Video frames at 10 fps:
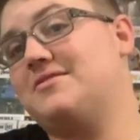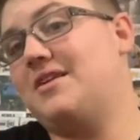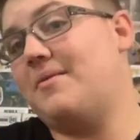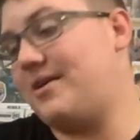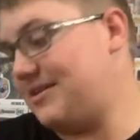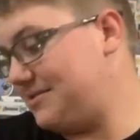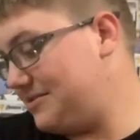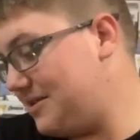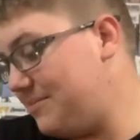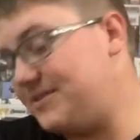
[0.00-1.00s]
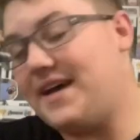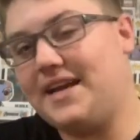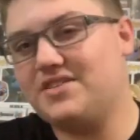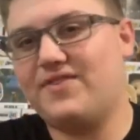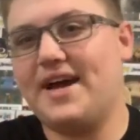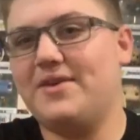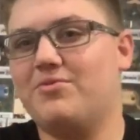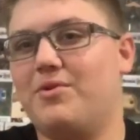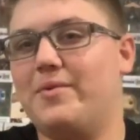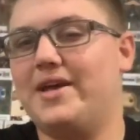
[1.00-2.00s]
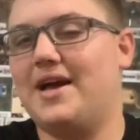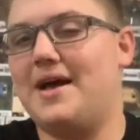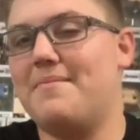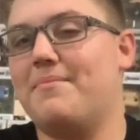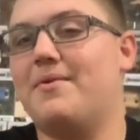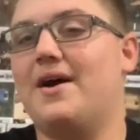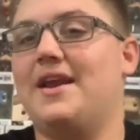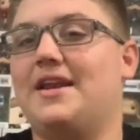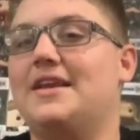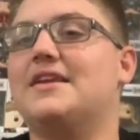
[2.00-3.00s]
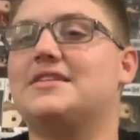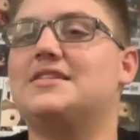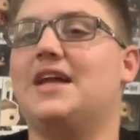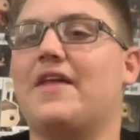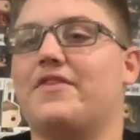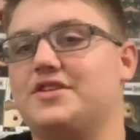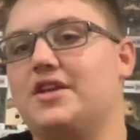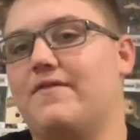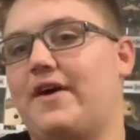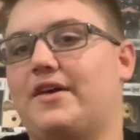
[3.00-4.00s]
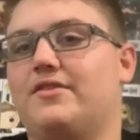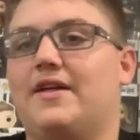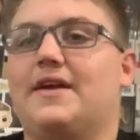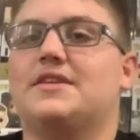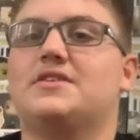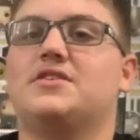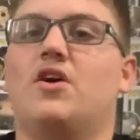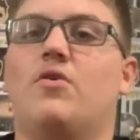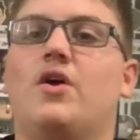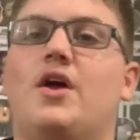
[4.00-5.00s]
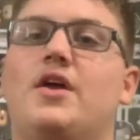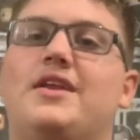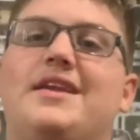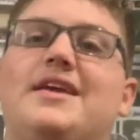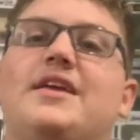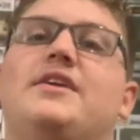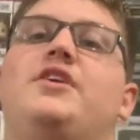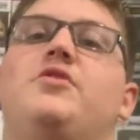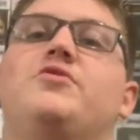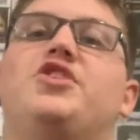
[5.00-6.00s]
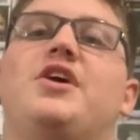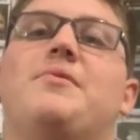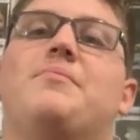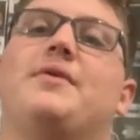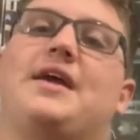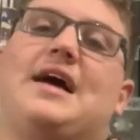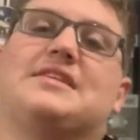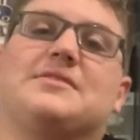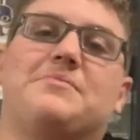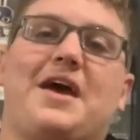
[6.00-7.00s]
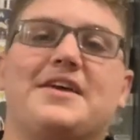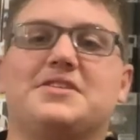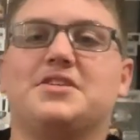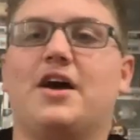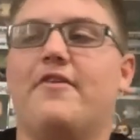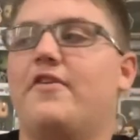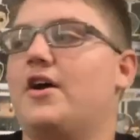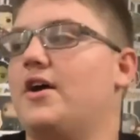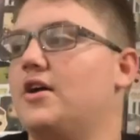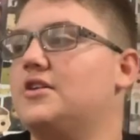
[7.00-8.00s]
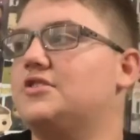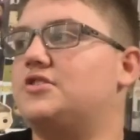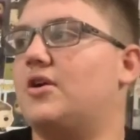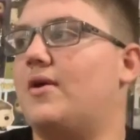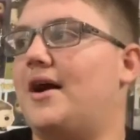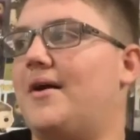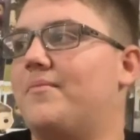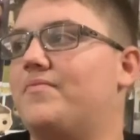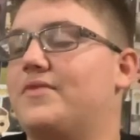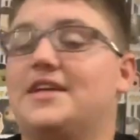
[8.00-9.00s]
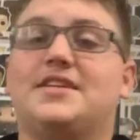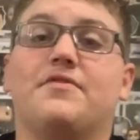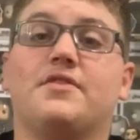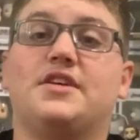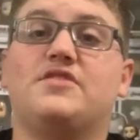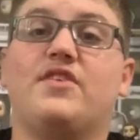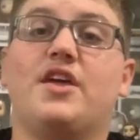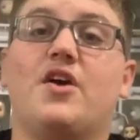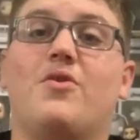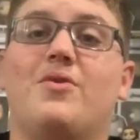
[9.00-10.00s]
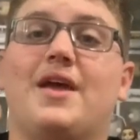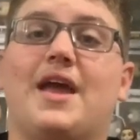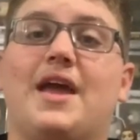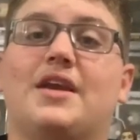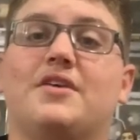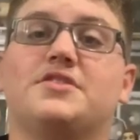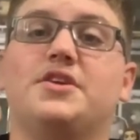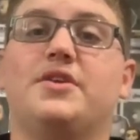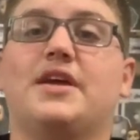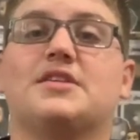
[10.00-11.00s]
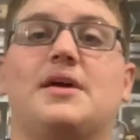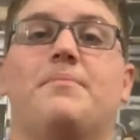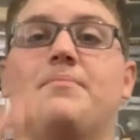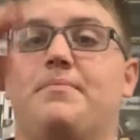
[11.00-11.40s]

I'm not, I'm satisfied with what we got, but it's not the stuff I collect. So didn't get a huge hit, but got some nice stuff. So uh, that's it for this video, and I'll see you next time.